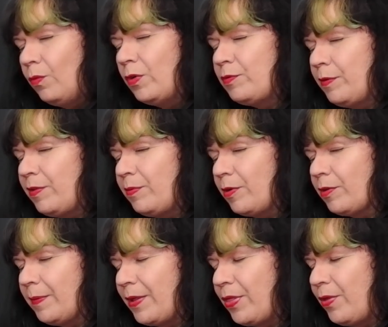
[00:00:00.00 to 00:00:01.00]
Which brings me on
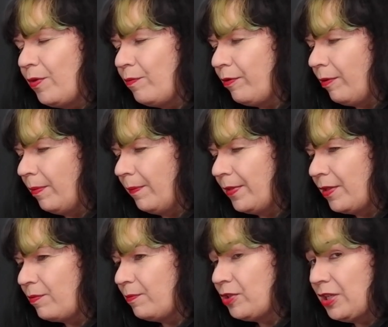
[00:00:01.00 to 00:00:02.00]
to my third problem with
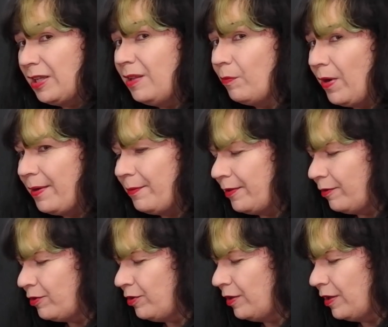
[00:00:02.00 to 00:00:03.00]
this machine and why we're
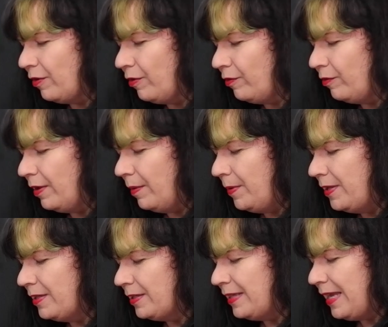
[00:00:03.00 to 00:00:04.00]
not turning it on
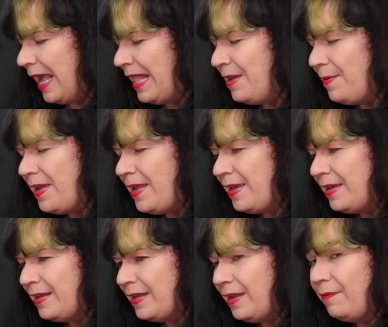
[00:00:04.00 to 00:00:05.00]
immediately anyway,
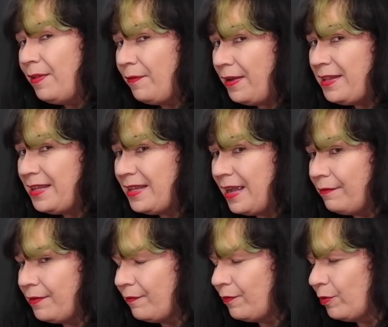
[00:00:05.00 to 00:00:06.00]
even if I did
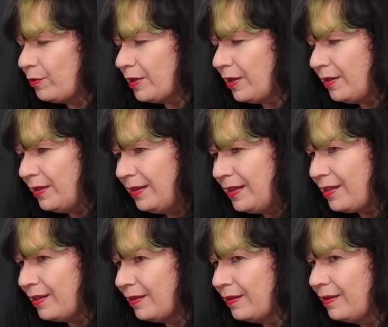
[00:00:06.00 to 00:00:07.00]
have an inverter.
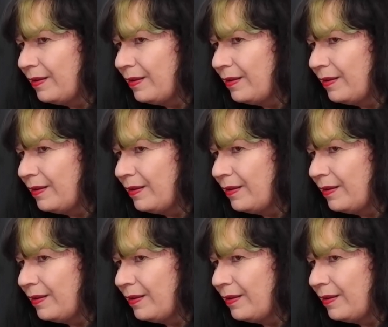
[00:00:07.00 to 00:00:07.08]
Listen.